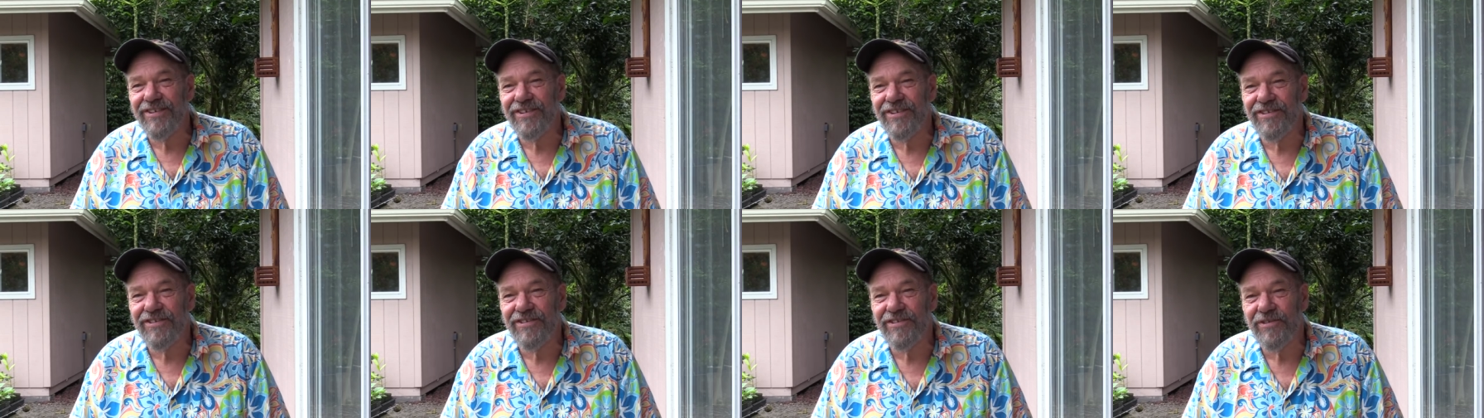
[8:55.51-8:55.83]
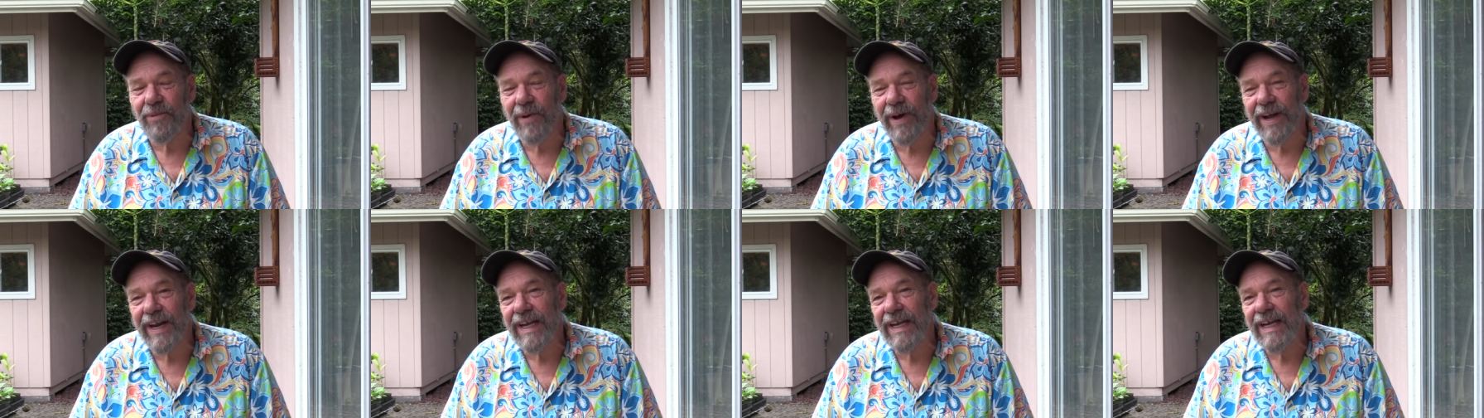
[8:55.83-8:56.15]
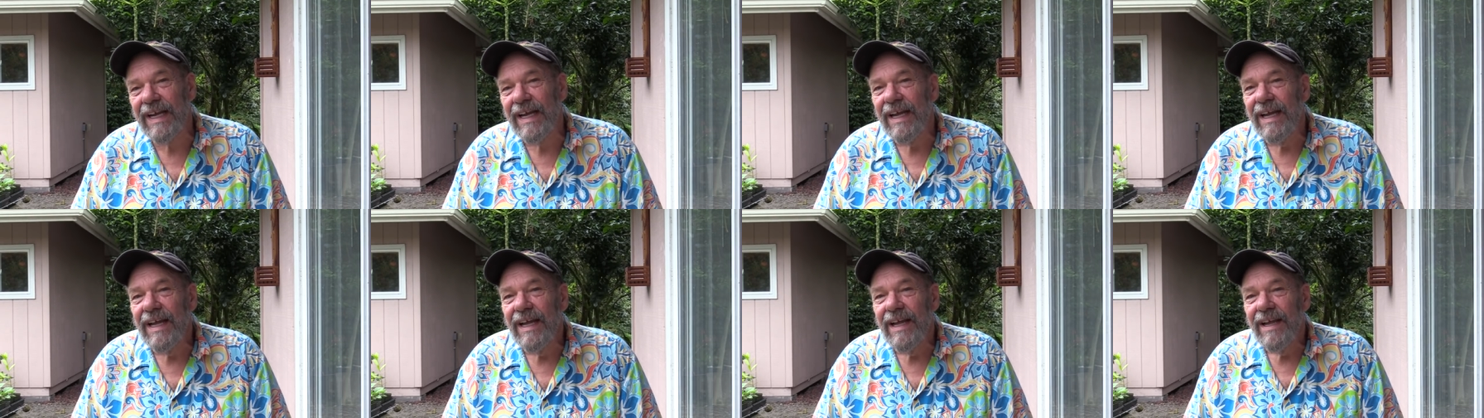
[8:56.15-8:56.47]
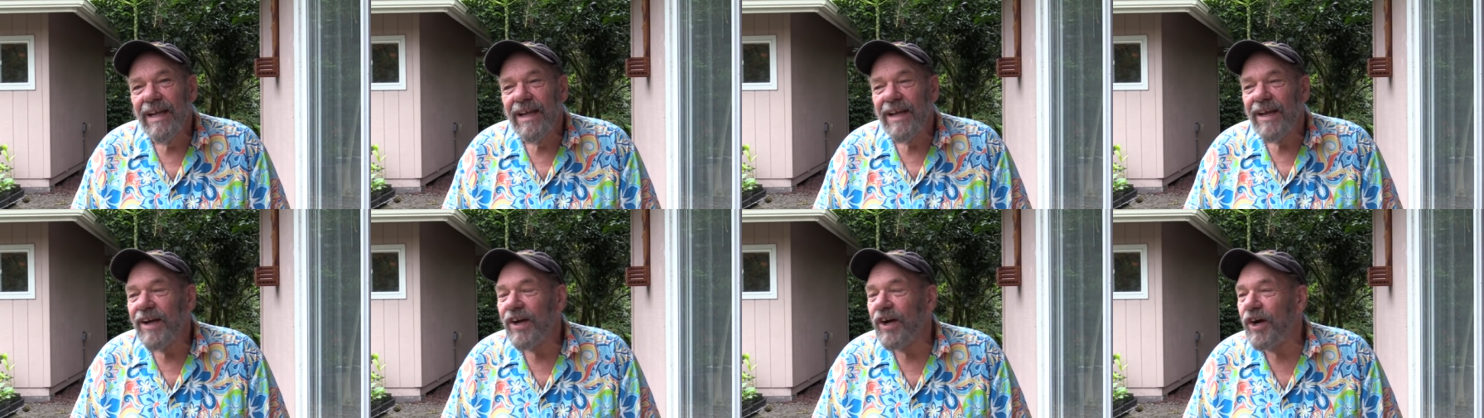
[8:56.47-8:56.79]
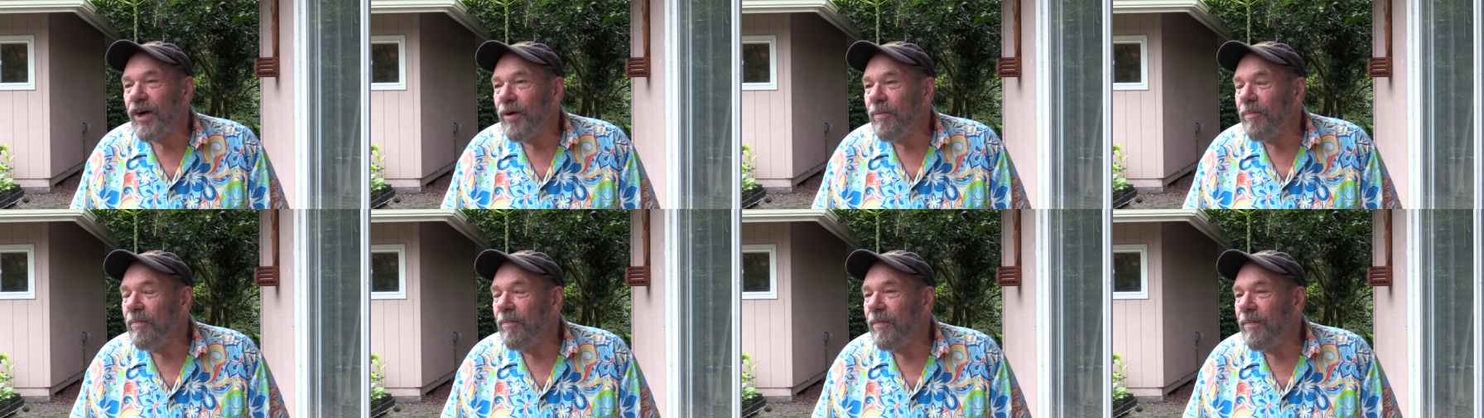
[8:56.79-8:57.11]
She's sweating,
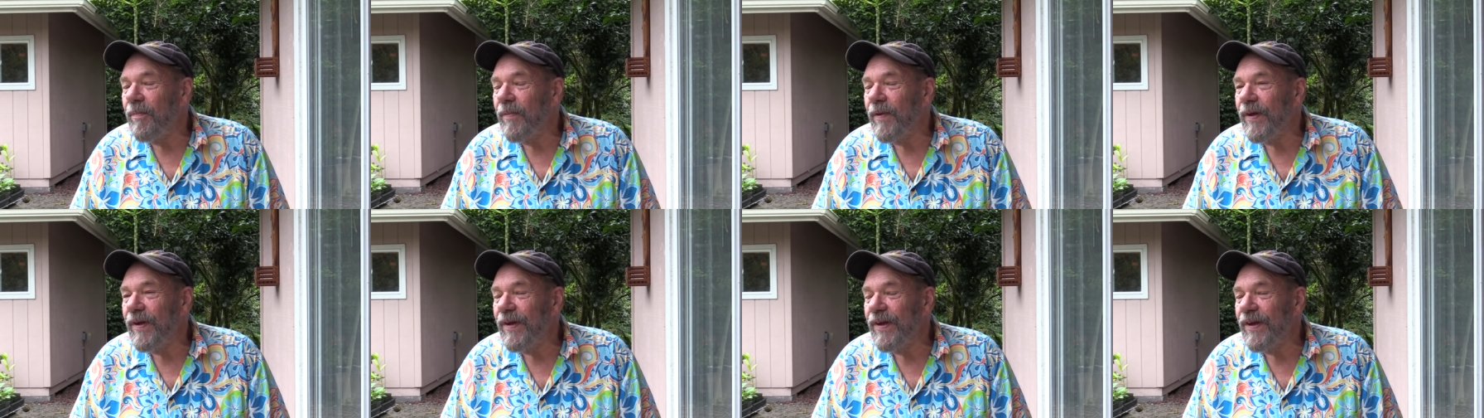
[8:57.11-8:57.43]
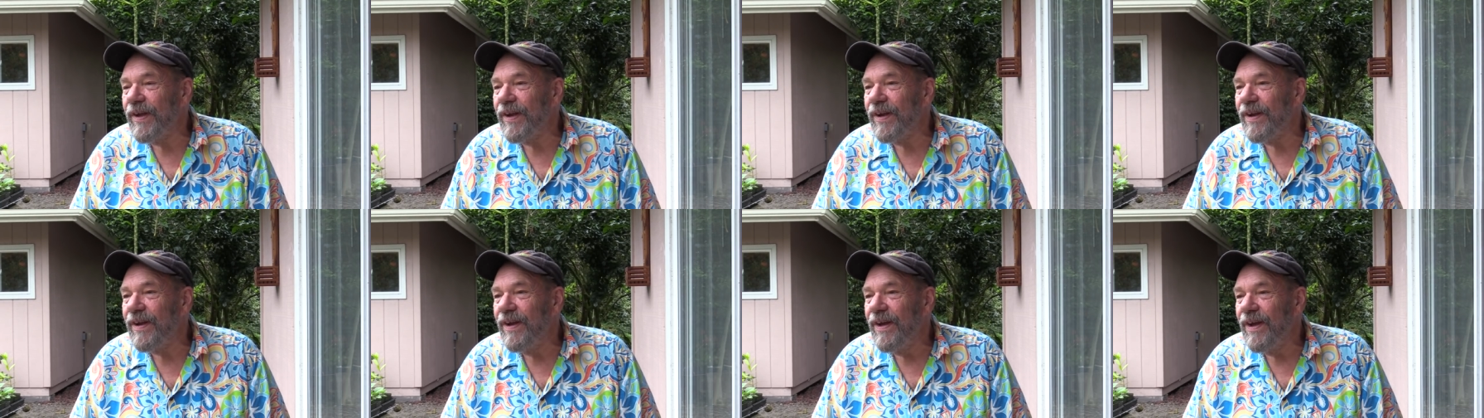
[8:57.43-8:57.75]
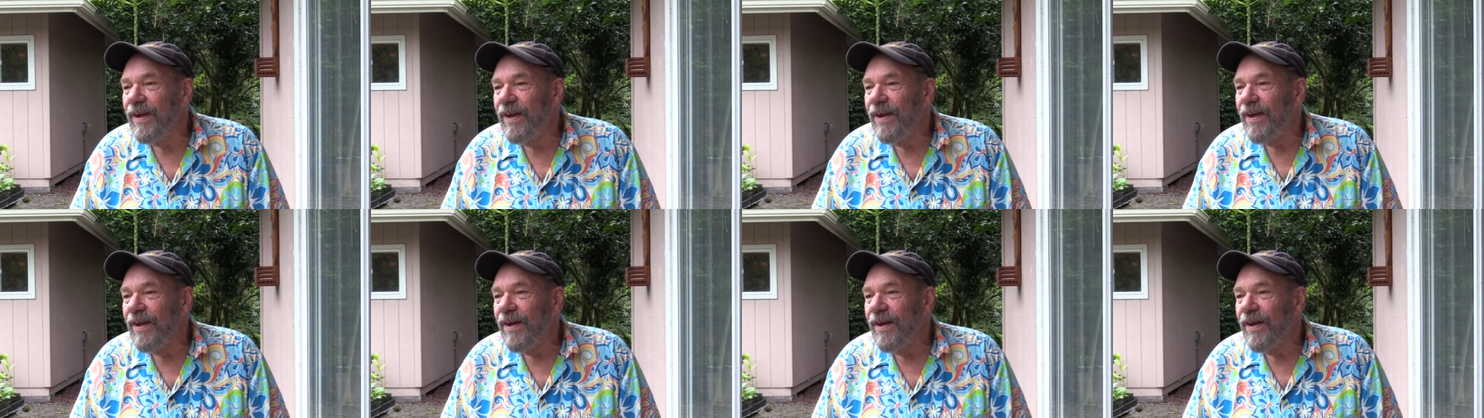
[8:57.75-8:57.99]
um, and